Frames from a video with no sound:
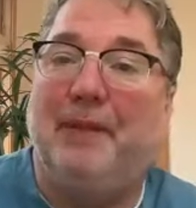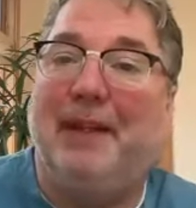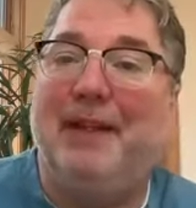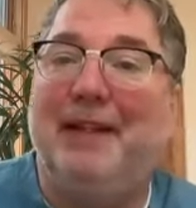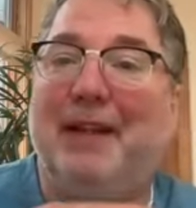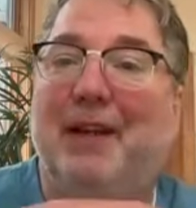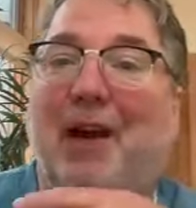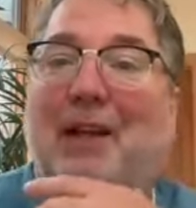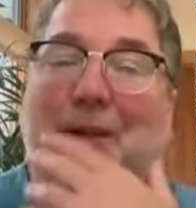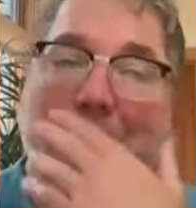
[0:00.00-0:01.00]
And
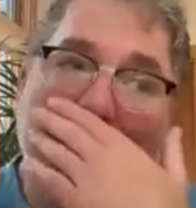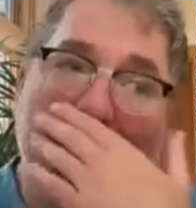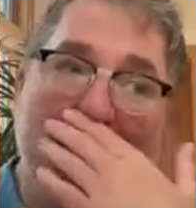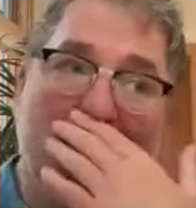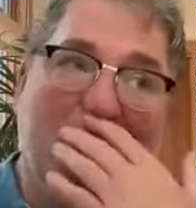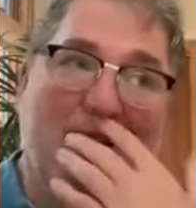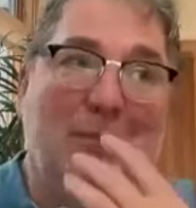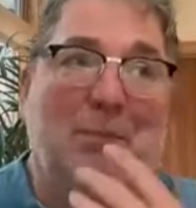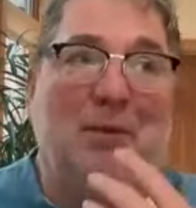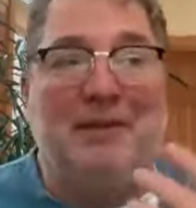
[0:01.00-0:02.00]
I learned this in a
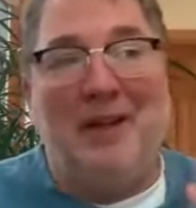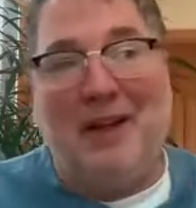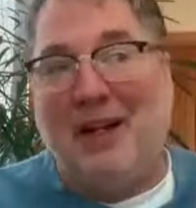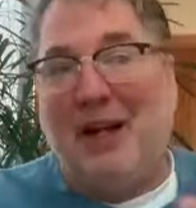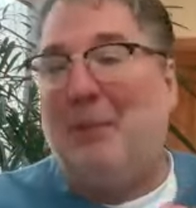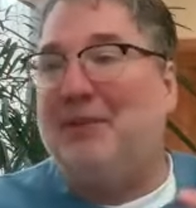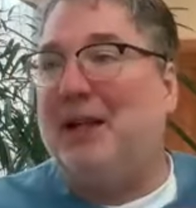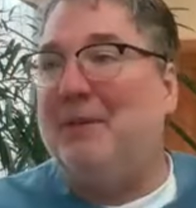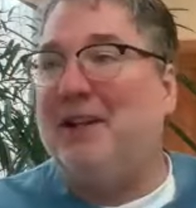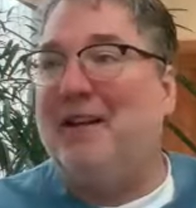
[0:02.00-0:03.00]
couple
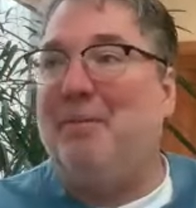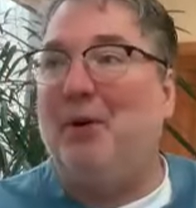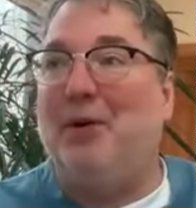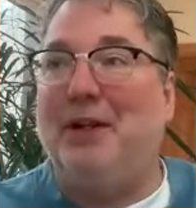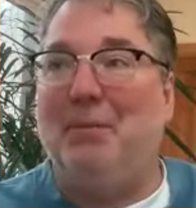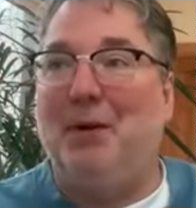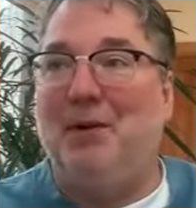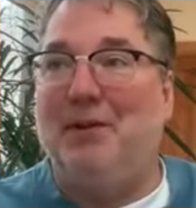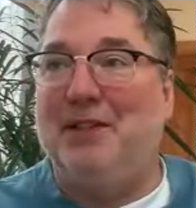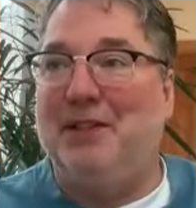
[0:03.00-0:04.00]
times I've broken bones.